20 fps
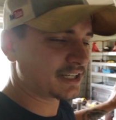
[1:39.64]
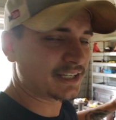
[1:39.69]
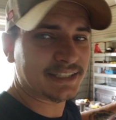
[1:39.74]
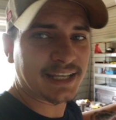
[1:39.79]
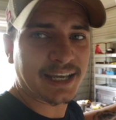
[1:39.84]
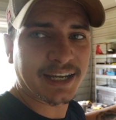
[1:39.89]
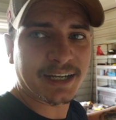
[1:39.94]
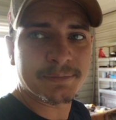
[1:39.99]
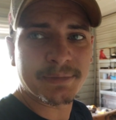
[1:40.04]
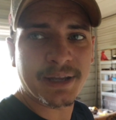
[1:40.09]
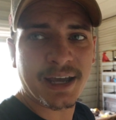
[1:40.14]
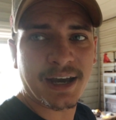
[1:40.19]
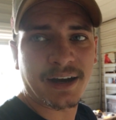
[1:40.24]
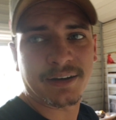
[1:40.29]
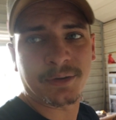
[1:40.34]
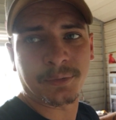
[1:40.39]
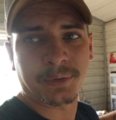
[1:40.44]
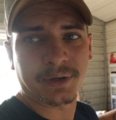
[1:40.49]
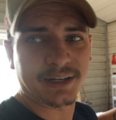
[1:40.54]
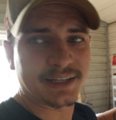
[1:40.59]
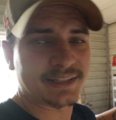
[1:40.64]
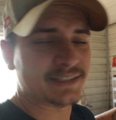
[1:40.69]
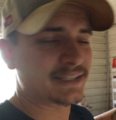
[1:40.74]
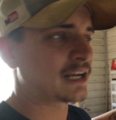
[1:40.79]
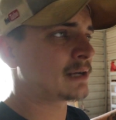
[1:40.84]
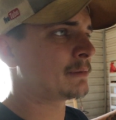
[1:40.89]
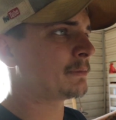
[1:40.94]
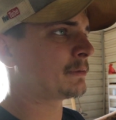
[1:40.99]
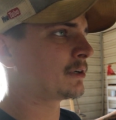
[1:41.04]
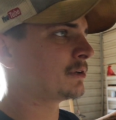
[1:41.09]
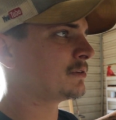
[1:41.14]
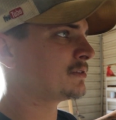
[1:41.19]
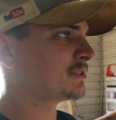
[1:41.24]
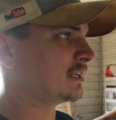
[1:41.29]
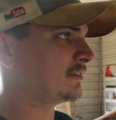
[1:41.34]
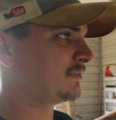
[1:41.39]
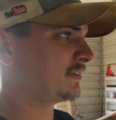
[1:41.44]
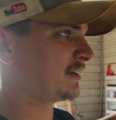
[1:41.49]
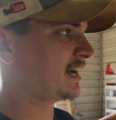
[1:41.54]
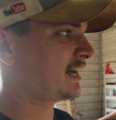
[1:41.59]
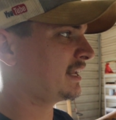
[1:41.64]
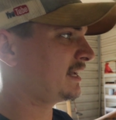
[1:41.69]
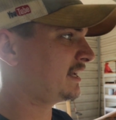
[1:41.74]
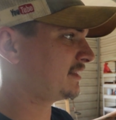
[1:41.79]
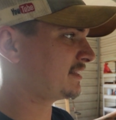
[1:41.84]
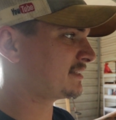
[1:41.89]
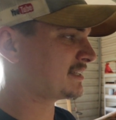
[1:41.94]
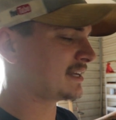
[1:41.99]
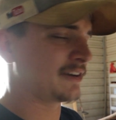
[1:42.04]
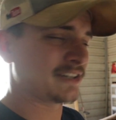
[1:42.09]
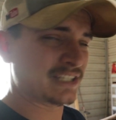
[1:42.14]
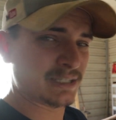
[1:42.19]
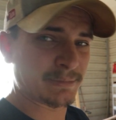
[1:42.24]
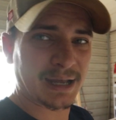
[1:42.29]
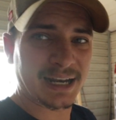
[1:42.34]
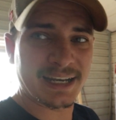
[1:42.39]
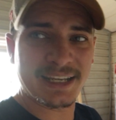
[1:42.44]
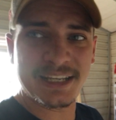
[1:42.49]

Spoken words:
gonna take them down and we're gonna set up our own stuff and kind of get this area set up.